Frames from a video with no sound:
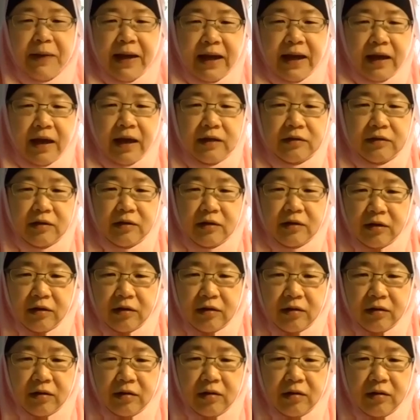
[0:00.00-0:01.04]
back at
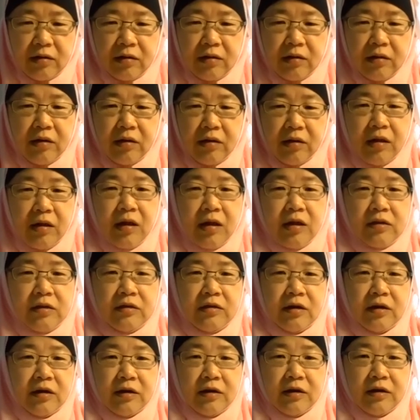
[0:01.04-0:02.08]
the
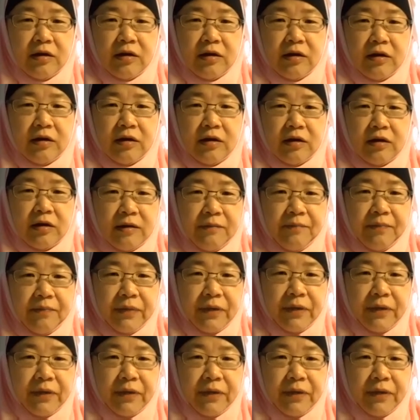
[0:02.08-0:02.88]
data,